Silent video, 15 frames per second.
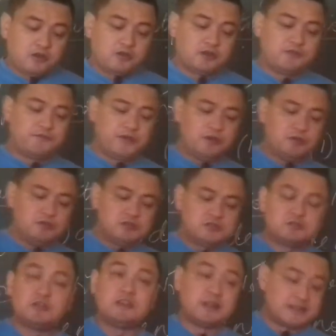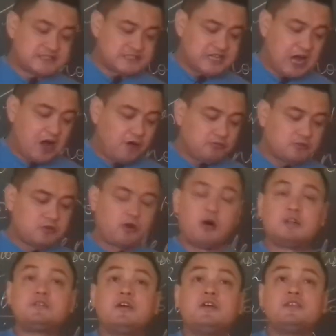refuse in a town
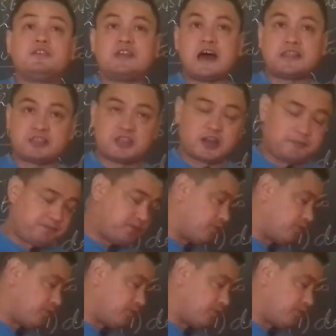called Yathrib,